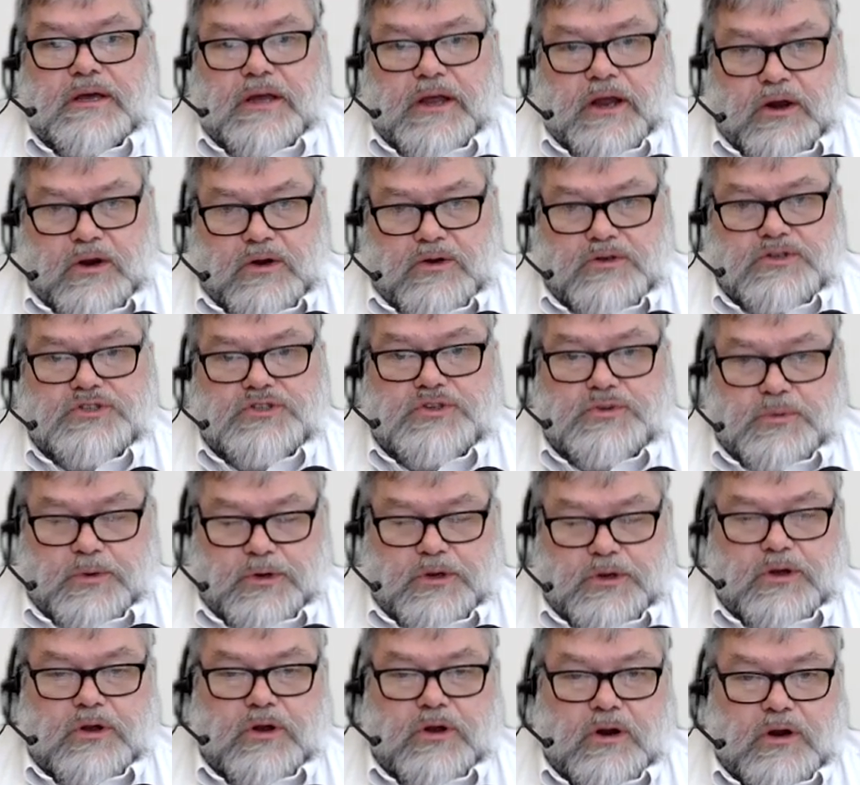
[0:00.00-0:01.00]
errors do
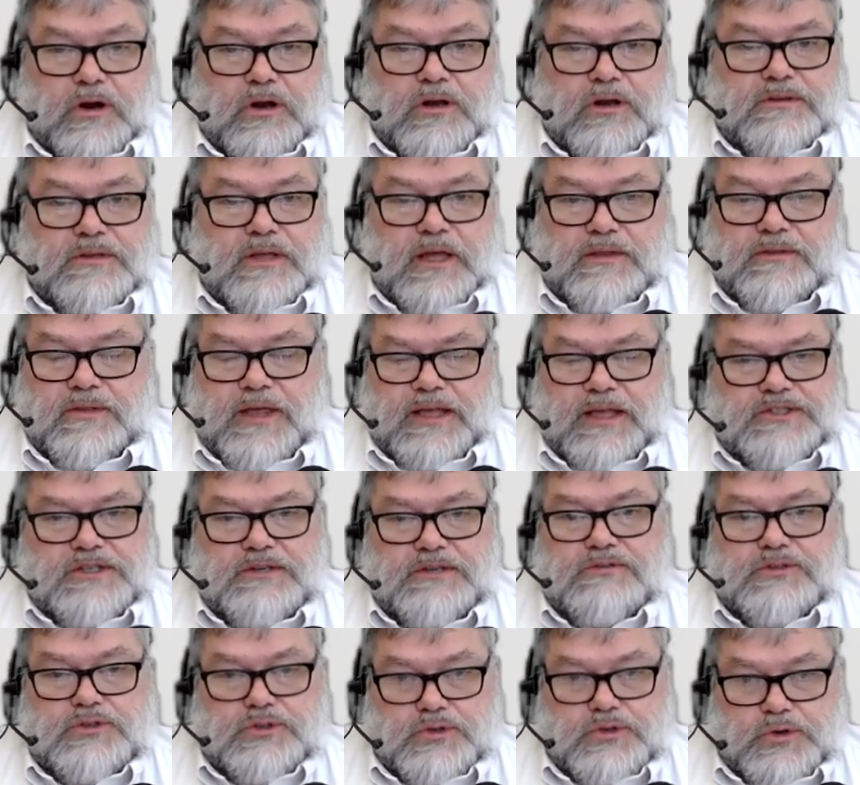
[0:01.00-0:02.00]
occur, and that's
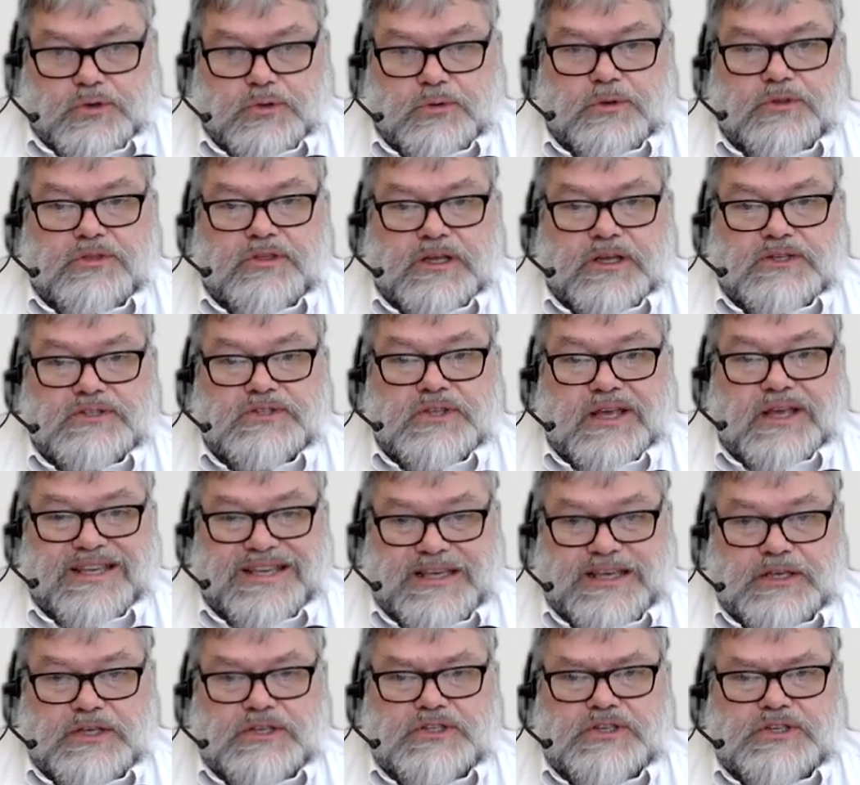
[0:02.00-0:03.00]
even true with things like
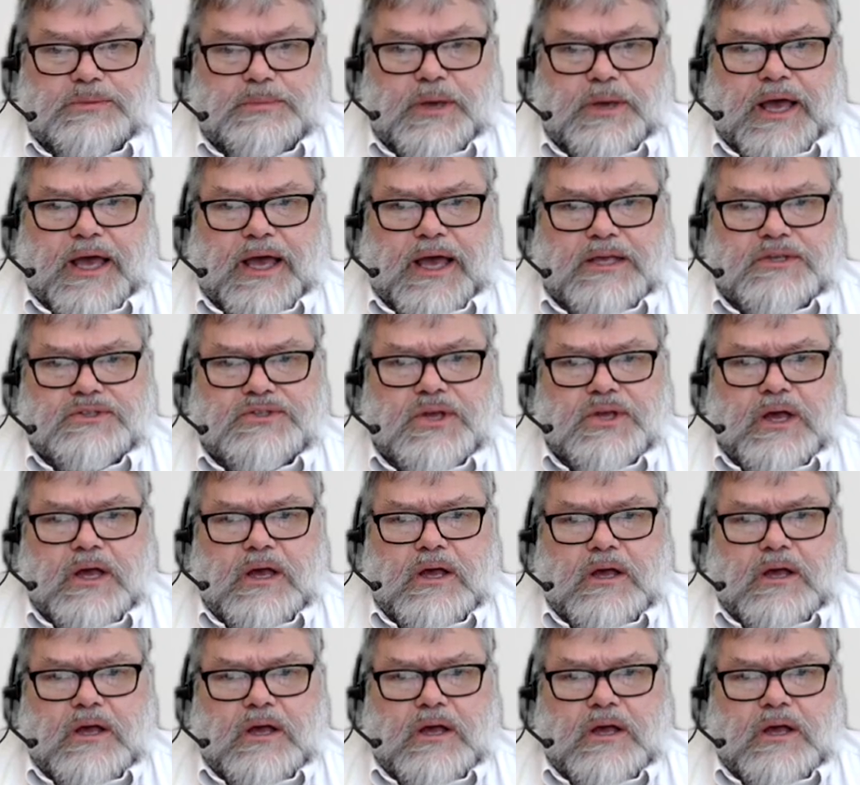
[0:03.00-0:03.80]
Easy Pass.